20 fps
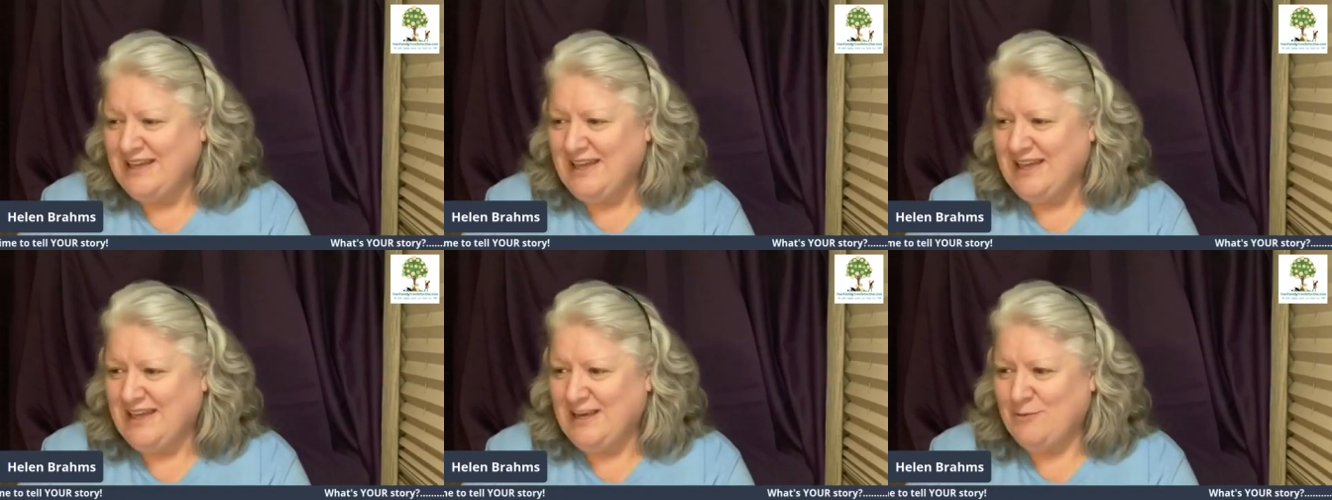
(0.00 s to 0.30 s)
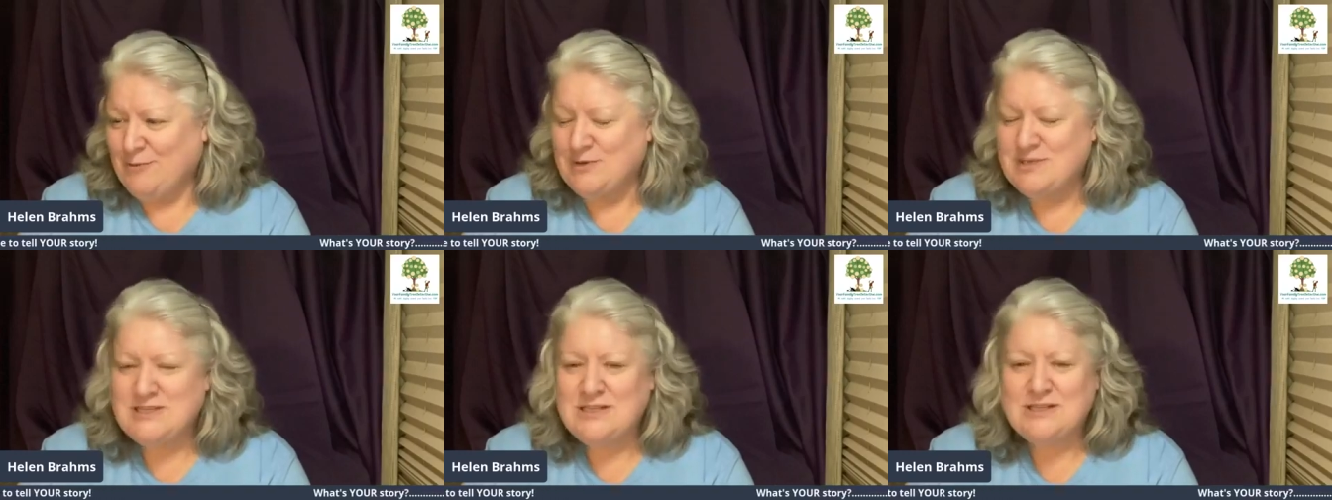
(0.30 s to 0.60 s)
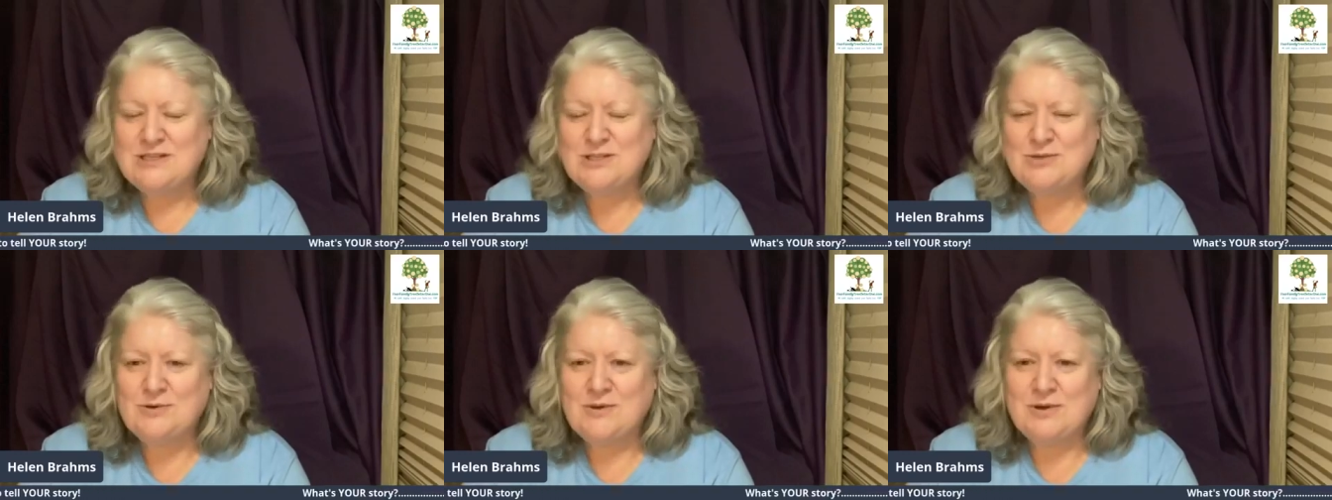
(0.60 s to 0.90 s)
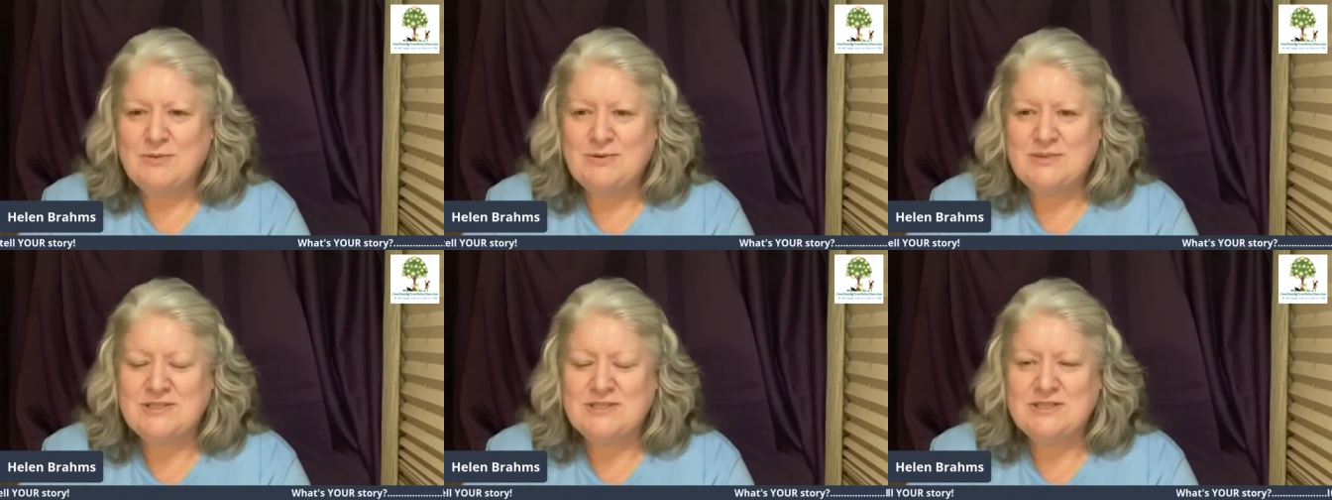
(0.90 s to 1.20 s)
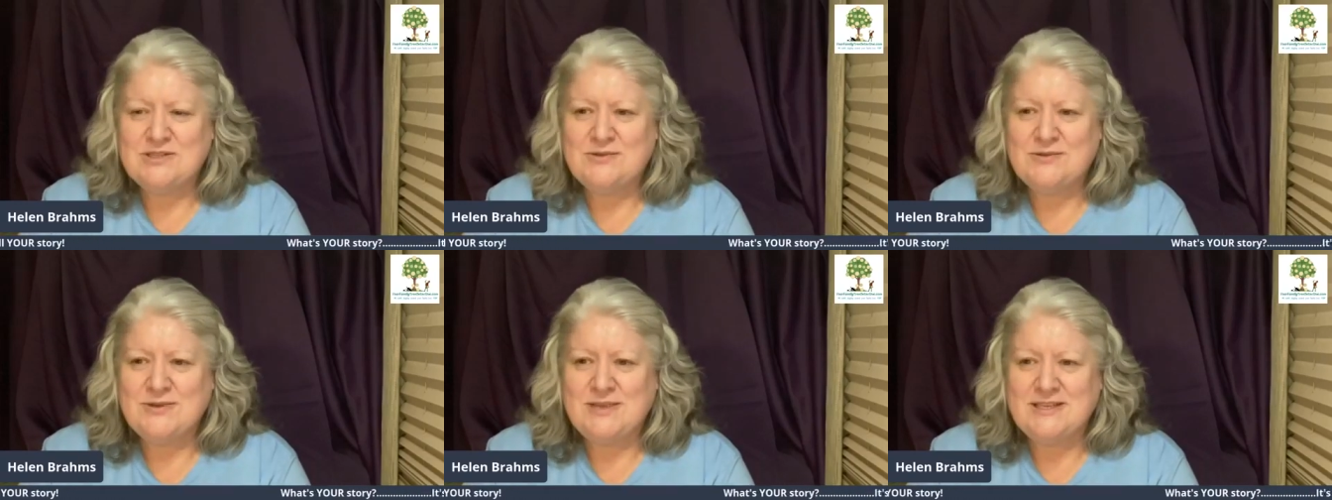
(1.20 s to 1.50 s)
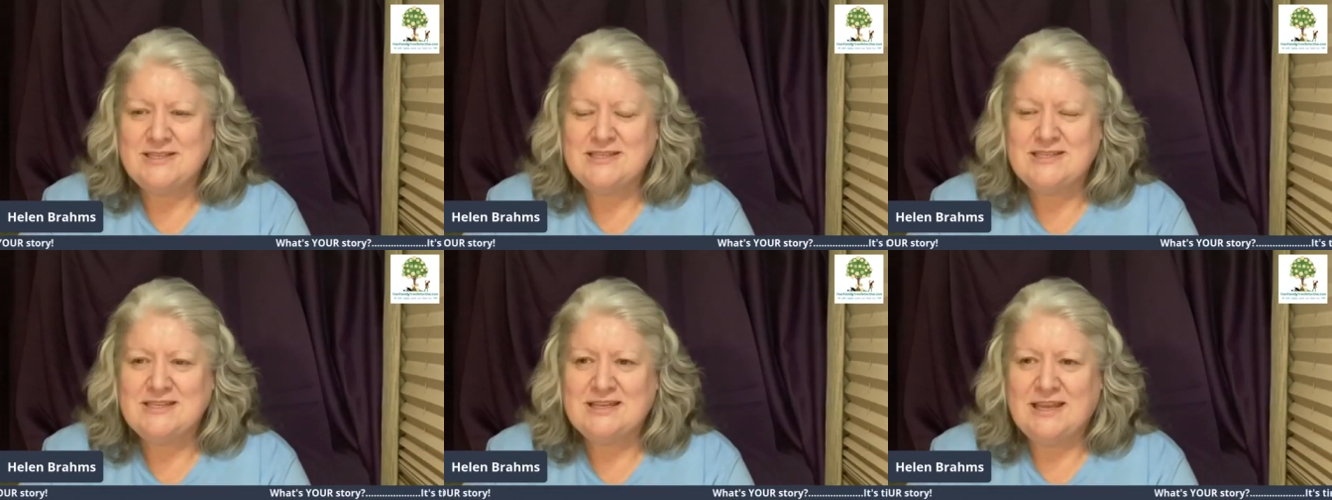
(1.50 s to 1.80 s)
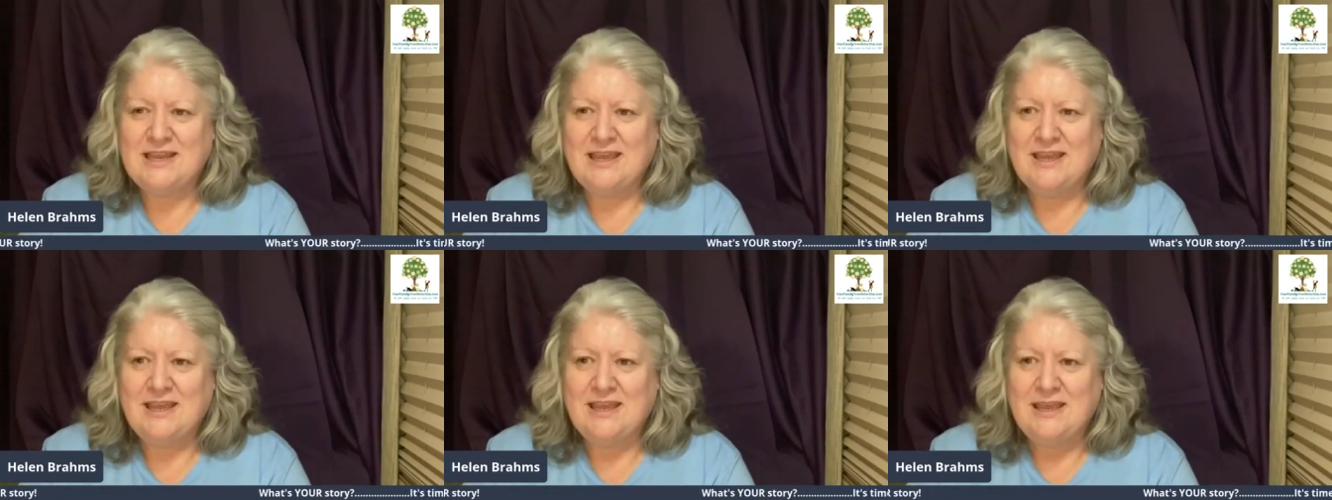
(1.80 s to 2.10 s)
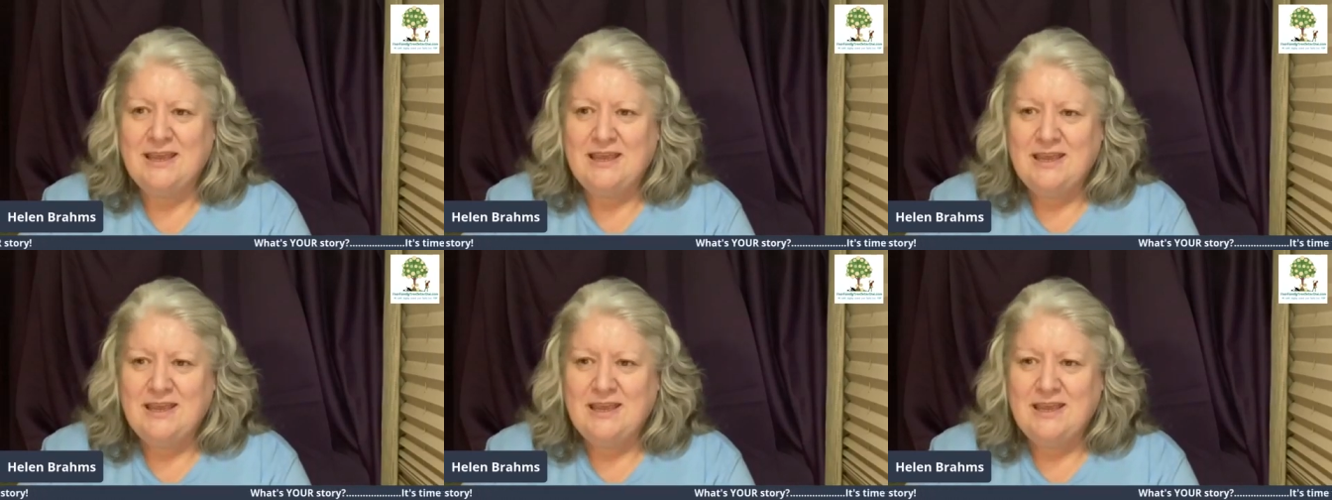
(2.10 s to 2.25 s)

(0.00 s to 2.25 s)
and it wasn't until yesterday